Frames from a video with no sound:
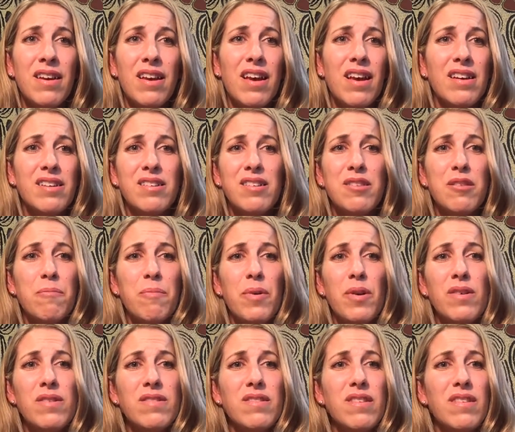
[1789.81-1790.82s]
and the
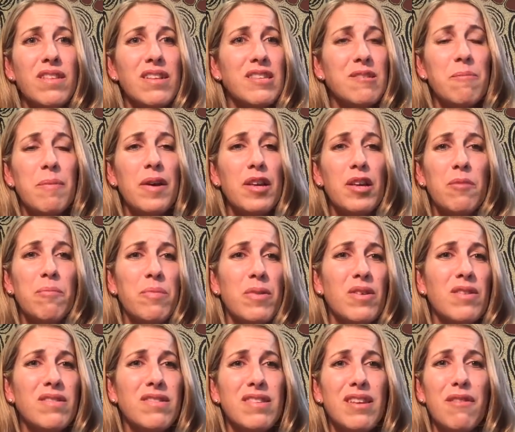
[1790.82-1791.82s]
person that's being
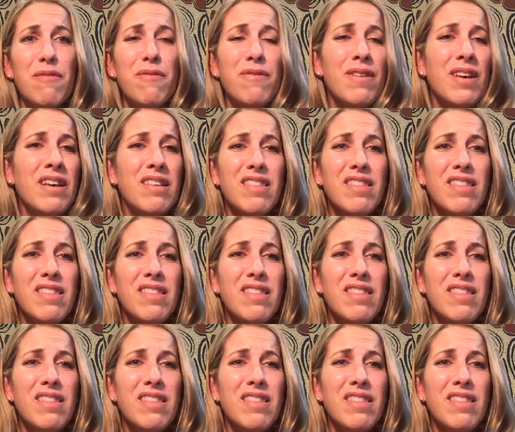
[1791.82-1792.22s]
abusive,